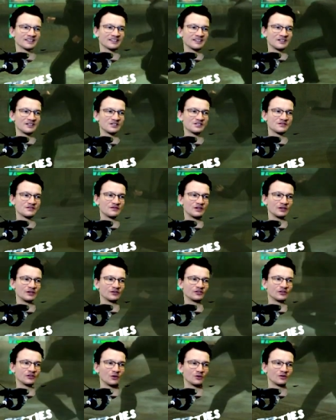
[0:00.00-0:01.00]
you just feel
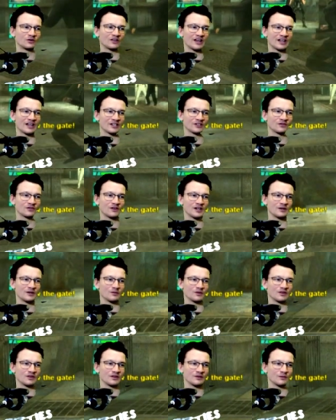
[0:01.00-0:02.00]
so satisfied
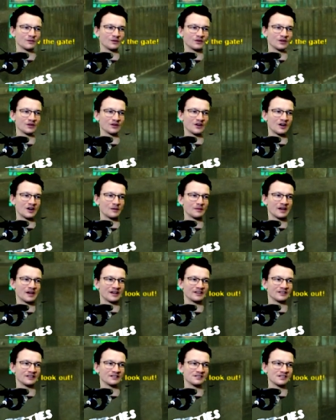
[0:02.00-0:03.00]
with the with the
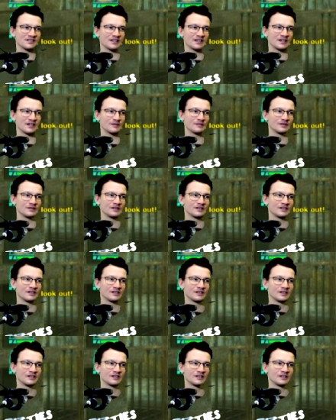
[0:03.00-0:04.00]
combat in this game
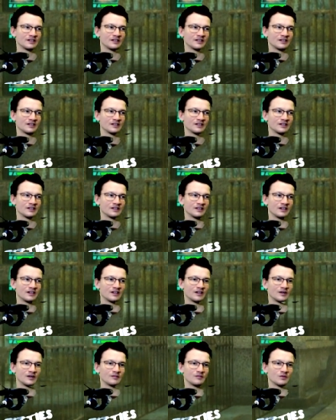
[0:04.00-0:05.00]

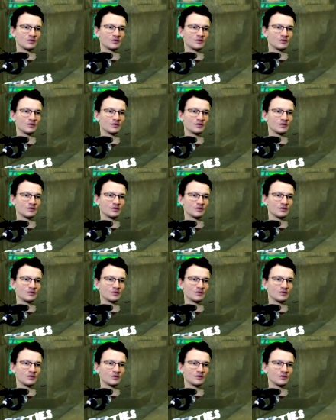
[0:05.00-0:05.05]
um,